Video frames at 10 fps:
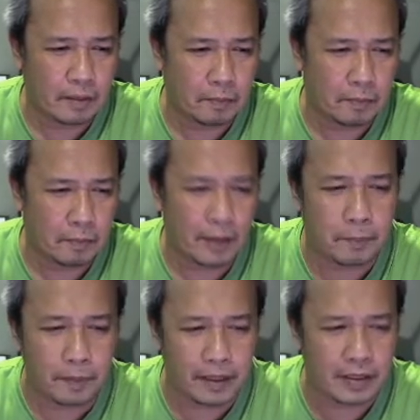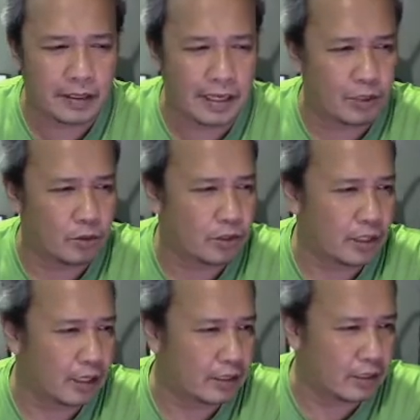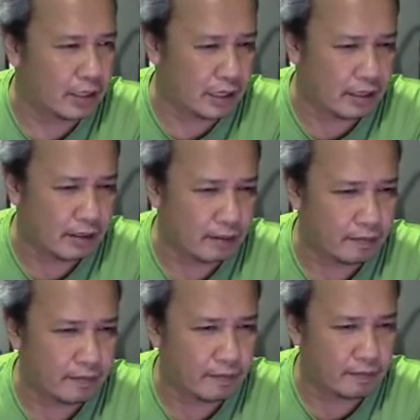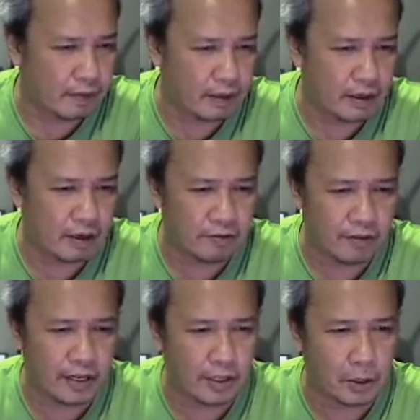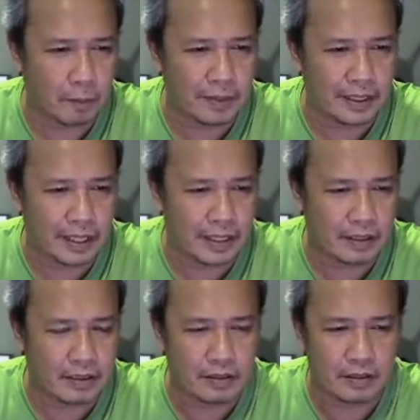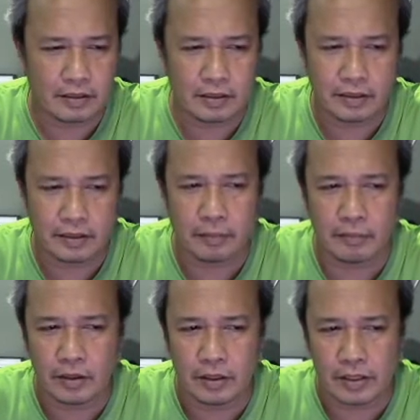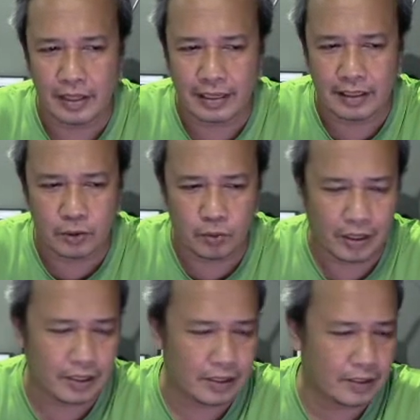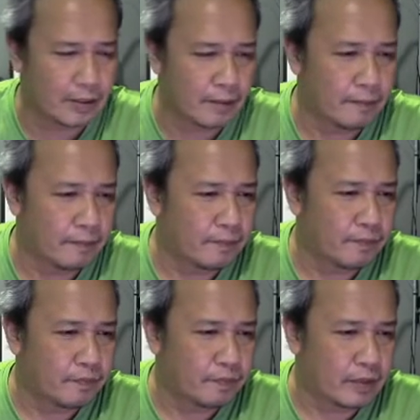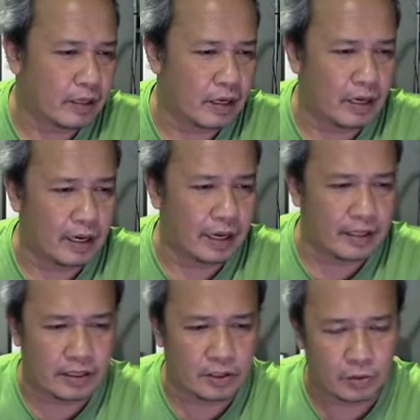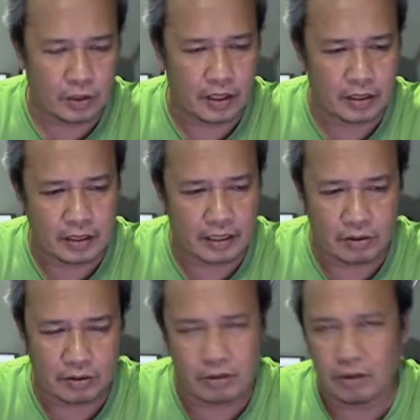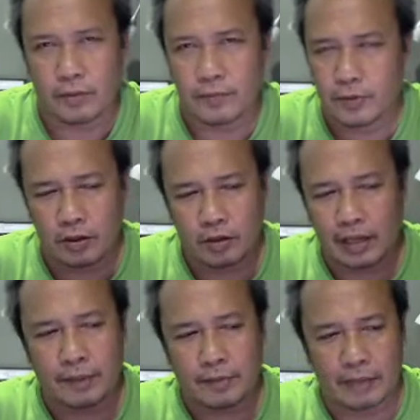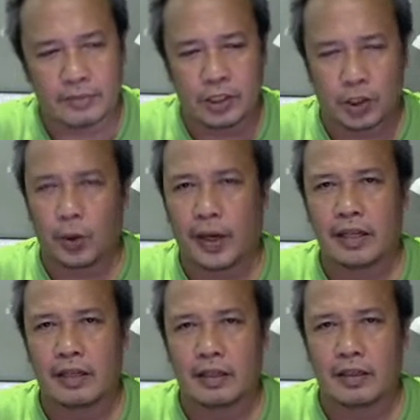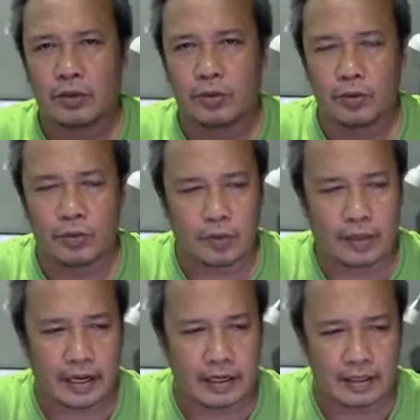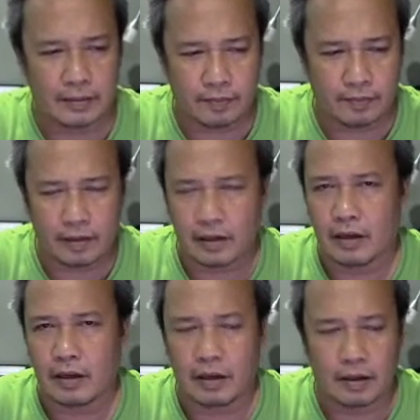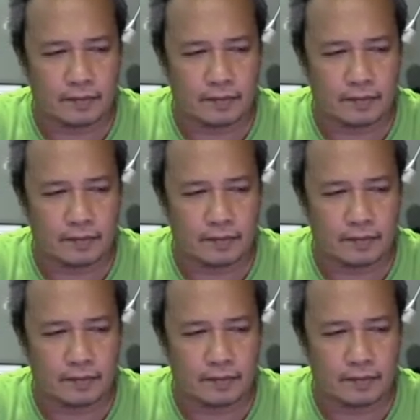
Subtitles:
papers, then you start seeing very complicated symbols like this ones, and so on. So I'm just showing you that uh,